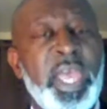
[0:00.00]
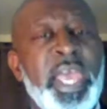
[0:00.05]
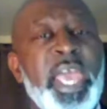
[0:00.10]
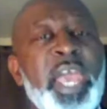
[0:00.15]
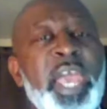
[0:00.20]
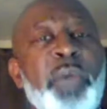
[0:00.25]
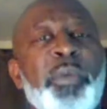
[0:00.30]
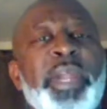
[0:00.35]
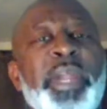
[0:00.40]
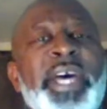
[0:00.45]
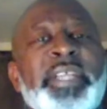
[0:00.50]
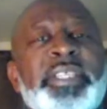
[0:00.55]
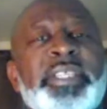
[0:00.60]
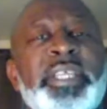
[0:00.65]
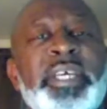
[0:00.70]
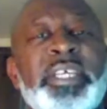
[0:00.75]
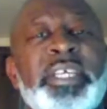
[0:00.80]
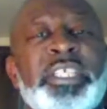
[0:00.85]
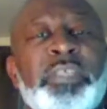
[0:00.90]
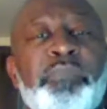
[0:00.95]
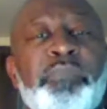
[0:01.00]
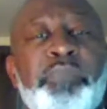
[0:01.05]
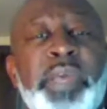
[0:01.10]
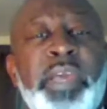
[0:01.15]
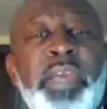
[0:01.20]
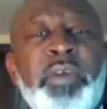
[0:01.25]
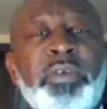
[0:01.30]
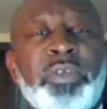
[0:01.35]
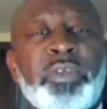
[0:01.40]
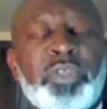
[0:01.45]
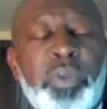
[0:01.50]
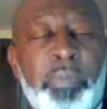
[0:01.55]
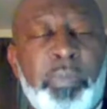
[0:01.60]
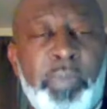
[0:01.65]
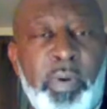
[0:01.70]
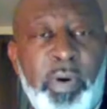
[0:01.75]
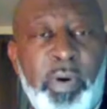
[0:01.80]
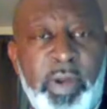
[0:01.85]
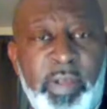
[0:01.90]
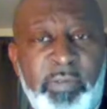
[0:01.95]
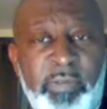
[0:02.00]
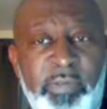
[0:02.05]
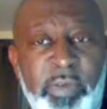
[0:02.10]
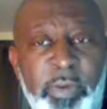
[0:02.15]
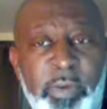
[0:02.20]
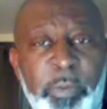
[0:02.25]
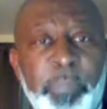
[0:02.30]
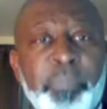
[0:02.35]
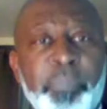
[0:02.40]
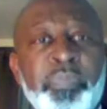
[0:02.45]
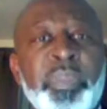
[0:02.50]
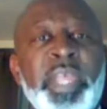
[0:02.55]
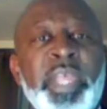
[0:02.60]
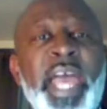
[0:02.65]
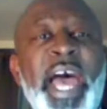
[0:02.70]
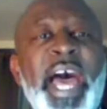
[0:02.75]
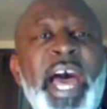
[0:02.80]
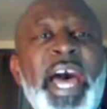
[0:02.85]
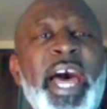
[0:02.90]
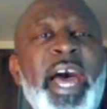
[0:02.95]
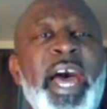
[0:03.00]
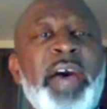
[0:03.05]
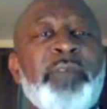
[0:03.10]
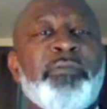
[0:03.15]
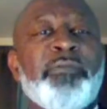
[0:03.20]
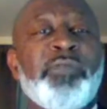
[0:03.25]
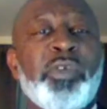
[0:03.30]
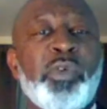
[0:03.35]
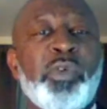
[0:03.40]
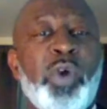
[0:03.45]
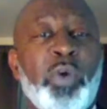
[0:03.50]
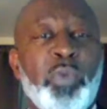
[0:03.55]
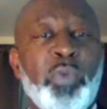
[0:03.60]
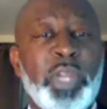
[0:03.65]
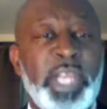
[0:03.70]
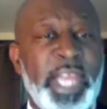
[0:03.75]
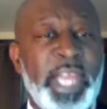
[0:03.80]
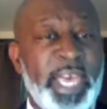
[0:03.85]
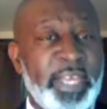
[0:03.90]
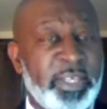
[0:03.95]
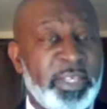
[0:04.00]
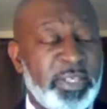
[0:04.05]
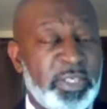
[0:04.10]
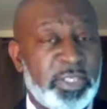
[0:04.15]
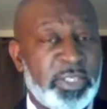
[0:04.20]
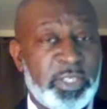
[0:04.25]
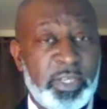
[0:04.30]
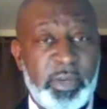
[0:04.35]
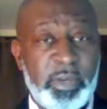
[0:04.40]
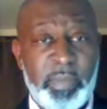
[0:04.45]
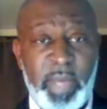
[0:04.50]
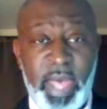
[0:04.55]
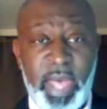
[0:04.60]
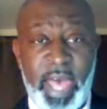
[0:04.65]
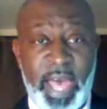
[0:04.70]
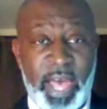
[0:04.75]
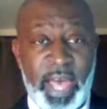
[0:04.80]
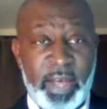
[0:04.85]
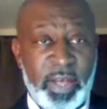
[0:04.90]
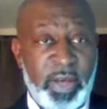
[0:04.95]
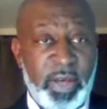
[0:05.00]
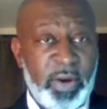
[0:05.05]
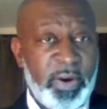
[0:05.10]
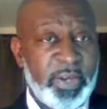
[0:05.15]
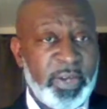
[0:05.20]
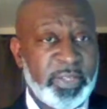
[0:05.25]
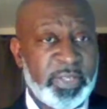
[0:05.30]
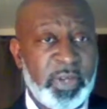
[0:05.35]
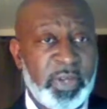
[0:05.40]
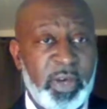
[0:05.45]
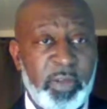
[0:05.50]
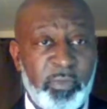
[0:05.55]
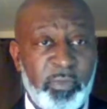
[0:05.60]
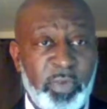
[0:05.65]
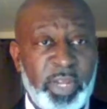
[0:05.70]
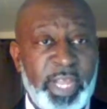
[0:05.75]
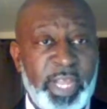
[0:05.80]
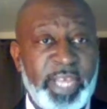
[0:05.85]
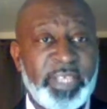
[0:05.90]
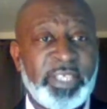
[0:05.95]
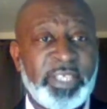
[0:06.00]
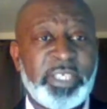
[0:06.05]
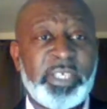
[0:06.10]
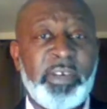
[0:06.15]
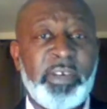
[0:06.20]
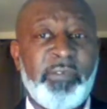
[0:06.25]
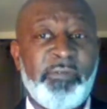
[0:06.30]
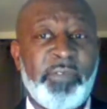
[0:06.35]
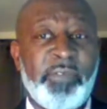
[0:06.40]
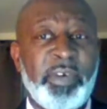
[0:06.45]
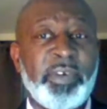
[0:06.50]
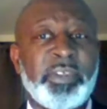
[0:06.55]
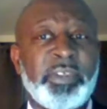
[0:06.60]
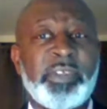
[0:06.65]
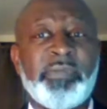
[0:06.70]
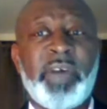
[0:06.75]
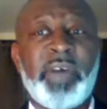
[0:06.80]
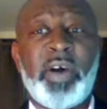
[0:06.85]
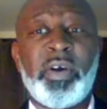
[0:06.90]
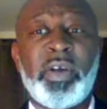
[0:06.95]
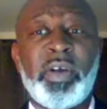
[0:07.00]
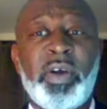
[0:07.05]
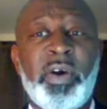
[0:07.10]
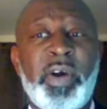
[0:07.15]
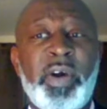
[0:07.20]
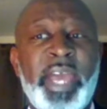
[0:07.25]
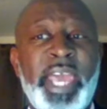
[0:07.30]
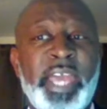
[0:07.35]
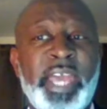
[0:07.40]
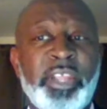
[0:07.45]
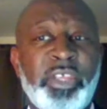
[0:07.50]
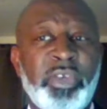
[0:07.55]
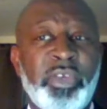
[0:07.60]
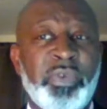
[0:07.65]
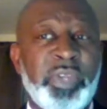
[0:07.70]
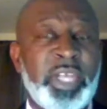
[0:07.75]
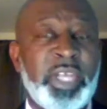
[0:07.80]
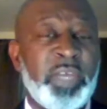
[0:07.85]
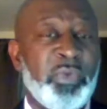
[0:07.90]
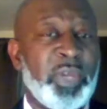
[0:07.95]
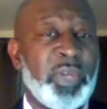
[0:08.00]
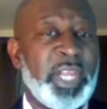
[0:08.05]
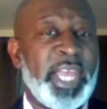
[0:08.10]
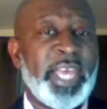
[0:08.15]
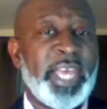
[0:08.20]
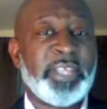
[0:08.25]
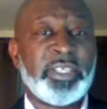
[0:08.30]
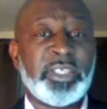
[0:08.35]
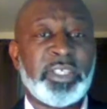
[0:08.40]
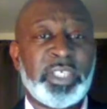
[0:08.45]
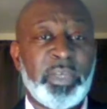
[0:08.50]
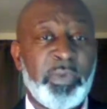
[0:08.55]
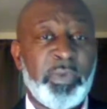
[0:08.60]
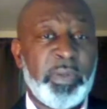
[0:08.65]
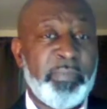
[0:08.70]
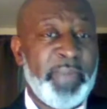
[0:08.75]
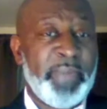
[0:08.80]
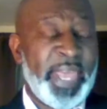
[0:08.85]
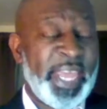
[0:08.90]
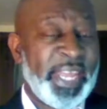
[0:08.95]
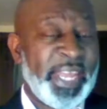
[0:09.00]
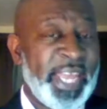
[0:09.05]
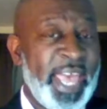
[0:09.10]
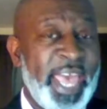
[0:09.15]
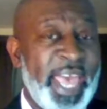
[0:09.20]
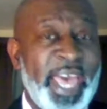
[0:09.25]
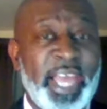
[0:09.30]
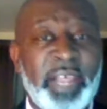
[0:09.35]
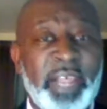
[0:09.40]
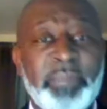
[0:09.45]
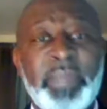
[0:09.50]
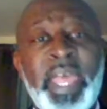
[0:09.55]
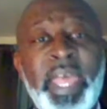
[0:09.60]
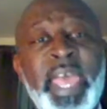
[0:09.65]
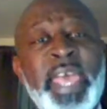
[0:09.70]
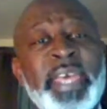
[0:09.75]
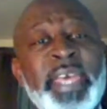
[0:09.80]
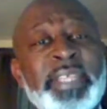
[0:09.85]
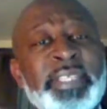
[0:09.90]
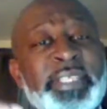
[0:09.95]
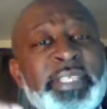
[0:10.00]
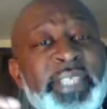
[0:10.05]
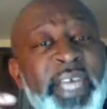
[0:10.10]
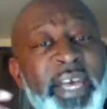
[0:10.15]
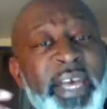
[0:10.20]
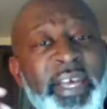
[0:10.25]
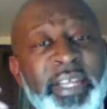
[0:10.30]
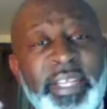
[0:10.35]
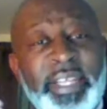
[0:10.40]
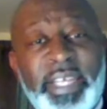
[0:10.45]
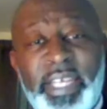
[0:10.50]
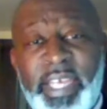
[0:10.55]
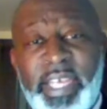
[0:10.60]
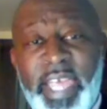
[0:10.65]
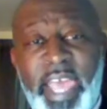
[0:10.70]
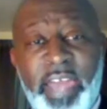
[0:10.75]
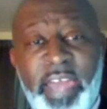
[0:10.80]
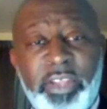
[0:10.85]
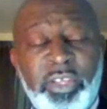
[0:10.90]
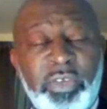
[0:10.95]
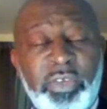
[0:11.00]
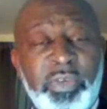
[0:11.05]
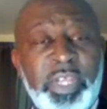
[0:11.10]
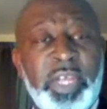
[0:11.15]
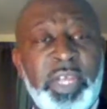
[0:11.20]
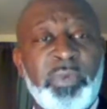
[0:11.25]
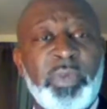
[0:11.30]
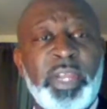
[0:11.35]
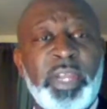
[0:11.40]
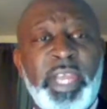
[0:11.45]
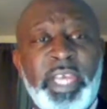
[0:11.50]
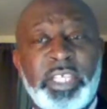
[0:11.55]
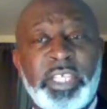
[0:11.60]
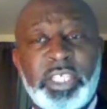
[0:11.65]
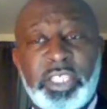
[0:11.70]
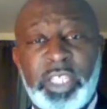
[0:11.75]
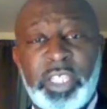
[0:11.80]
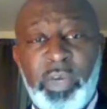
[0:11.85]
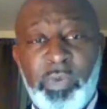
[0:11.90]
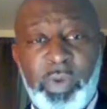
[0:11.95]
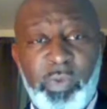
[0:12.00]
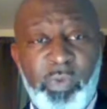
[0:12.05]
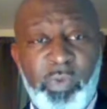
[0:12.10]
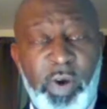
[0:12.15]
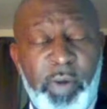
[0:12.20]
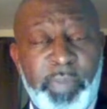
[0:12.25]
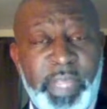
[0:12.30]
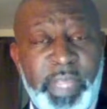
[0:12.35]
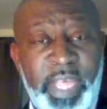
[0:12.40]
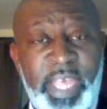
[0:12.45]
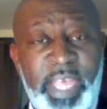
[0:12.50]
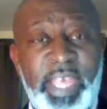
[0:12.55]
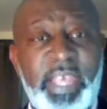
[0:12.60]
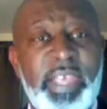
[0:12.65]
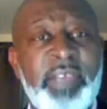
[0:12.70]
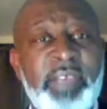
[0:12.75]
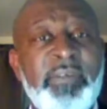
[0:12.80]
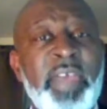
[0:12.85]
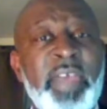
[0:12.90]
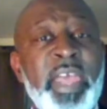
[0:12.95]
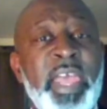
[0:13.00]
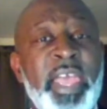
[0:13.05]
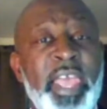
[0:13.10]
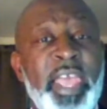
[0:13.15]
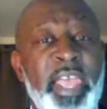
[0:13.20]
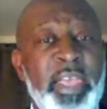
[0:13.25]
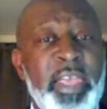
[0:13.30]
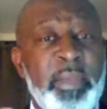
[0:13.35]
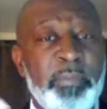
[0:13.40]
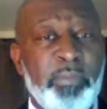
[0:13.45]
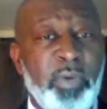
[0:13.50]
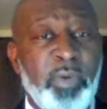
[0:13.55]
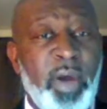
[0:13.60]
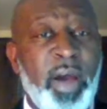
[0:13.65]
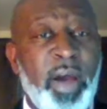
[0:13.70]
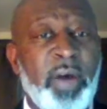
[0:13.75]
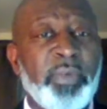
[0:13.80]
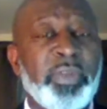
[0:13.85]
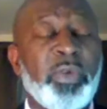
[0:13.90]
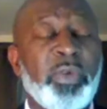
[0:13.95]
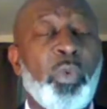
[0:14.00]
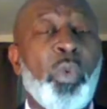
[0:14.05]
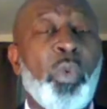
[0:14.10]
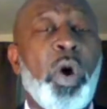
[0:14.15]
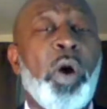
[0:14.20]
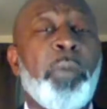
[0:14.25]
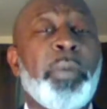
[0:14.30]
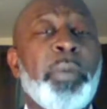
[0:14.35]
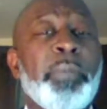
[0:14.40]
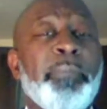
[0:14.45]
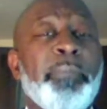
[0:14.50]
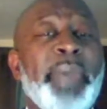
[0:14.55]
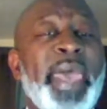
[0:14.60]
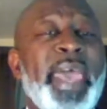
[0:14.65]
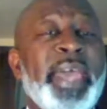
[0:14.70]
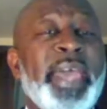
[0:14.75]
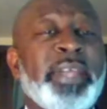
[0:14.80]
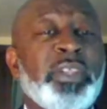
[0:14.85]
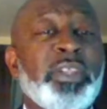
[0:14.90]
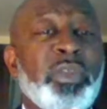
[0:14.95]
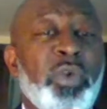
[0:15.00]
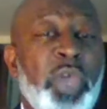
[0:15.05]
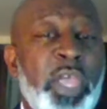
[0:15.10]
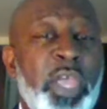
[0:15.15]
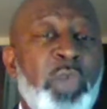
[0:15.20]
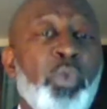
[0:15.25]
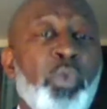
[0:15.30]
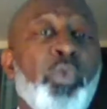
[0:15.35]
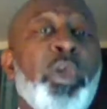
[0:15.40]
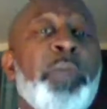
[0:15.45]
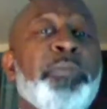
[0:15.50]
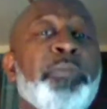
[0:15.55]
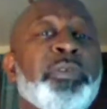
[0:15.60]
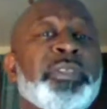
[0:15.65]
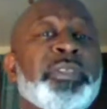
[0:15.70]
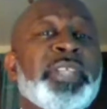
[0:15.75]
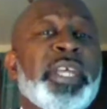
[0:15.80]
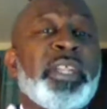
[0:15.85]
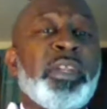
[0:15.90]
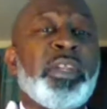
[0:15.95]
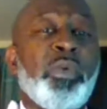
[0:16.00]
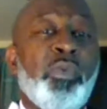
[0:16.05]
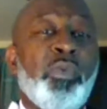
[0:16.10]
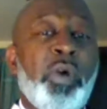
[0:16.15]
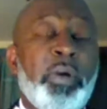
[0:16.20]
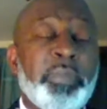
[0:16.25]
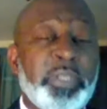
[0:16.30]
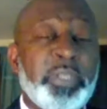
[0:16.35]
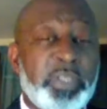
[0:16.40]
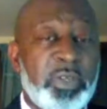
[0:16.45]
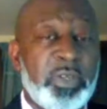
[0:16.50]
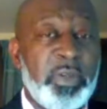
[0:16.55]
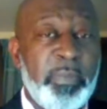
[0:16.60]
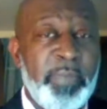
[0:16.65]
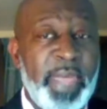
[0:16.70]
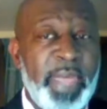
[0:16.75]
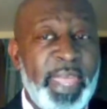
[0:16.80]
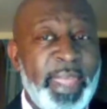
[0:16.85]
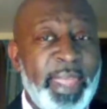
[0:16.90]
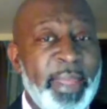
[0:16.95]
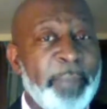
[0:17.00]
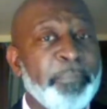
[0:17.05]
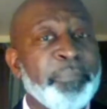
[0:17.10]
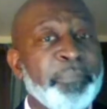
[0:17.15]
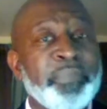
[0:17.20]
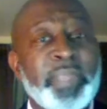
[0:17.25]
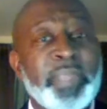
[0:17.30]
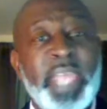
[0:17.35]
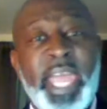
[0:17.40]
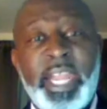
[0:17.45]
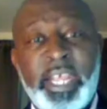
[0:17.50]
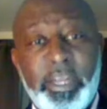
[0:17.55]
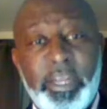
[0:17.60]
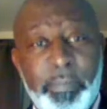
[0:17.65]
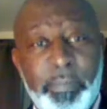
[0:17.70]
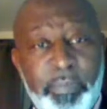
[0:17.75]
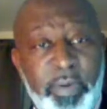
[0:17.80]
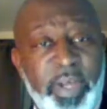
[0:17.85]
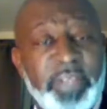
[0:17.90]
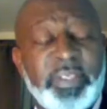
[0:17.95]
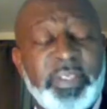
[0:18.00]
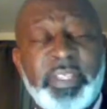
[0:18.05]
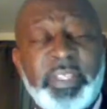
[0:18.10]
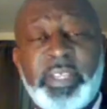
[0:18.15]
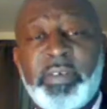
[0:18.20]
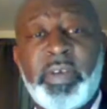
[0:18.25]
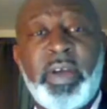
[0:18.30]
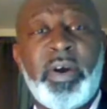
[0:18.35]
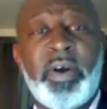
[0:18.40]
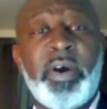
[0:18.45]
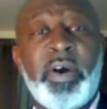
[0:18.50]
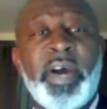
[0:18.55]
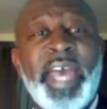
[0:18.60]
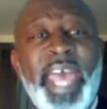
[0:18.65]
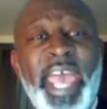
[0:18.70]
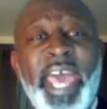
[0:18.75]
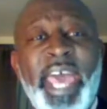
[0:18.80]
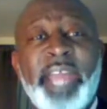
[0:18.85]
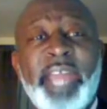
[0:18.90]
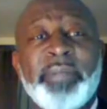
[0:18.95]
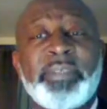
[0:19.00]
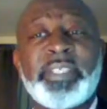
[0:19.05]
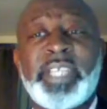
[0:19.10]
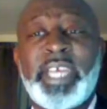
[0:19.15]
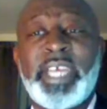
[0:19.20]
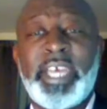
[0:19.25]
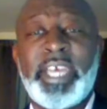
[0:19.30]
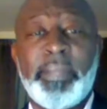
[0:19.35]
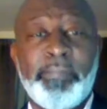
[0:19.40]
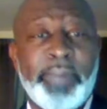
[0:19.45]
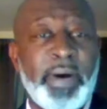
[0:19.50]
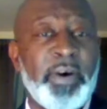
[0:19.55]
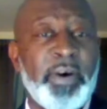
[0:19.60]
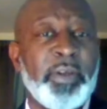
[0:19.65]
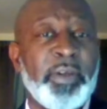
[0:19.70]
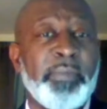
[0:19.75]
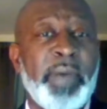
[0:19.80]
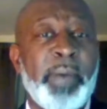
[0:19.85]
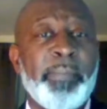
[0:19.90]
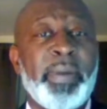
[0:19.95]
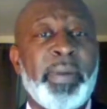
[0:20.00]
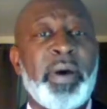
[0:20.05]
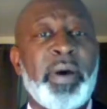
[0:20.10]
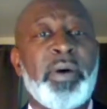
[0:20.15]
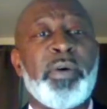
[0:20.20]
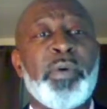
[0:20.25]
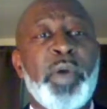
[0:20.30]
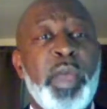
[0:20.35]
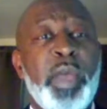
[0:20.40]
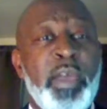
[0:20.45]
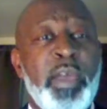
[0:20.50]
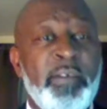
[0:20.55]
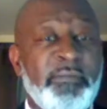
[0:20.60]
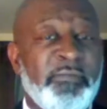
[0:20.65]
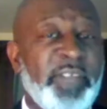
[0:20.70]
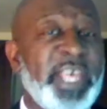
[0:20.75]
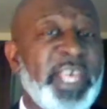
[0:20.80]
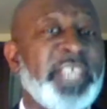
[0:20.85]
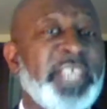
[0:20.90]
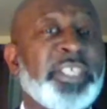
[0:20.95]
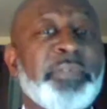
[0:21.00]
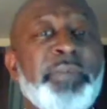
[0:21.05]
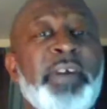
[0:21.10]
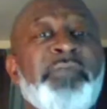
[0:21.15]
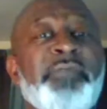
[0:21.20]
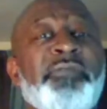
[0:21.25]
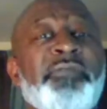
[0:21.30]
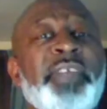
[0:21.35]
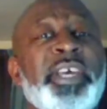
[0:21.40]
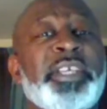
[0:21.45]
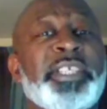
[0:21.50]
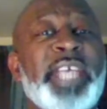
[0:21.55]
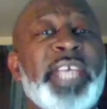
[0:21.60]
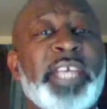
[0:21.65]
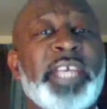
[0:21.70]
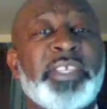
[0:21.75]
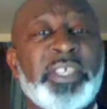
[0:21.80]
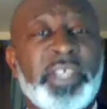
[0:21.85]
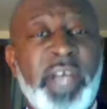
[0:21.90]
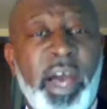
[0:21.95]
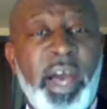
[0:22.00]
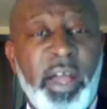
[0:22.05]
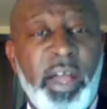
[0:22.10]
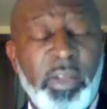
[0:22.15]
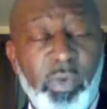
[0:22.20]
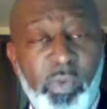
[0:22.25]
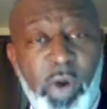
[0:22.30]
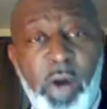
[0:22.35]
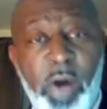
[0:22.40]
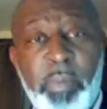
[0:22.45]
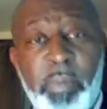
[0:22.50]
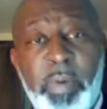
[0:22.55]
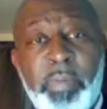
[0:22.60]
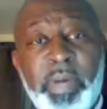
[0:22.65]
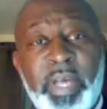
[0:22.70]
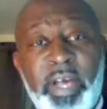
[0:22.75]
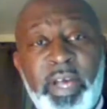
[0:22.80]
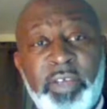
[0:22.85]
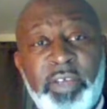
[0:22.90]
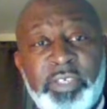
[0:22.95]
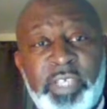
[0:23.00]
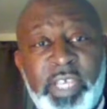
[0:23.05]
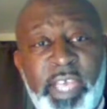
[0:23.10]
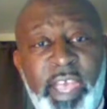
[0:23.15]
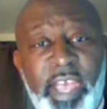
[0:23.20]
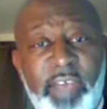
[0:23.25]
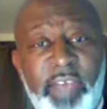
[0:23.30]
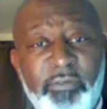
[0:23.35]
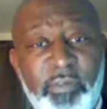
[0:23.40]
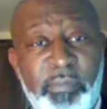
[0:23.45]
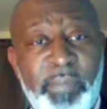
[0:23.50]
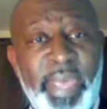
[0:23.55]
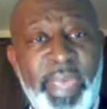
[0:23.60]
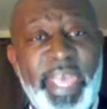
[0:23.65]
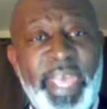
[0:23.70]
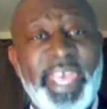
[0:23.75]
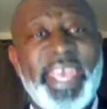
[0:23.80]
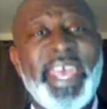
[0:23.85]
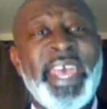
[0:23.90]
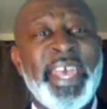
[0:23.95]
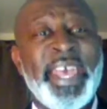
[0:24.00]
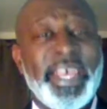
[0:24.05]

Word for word: And when I say a spiritual point of view, I view a relationship how God started relationship. First of all, God had a unique relationship with the man, Adam. Secondly, he had a unique relationship with the woman, Eve. He brought the woman back. He represented the woman to the man. And in the presence of God, Adam said, Bone of my bone, flesh of my flesh, I should call a woman because she came from man.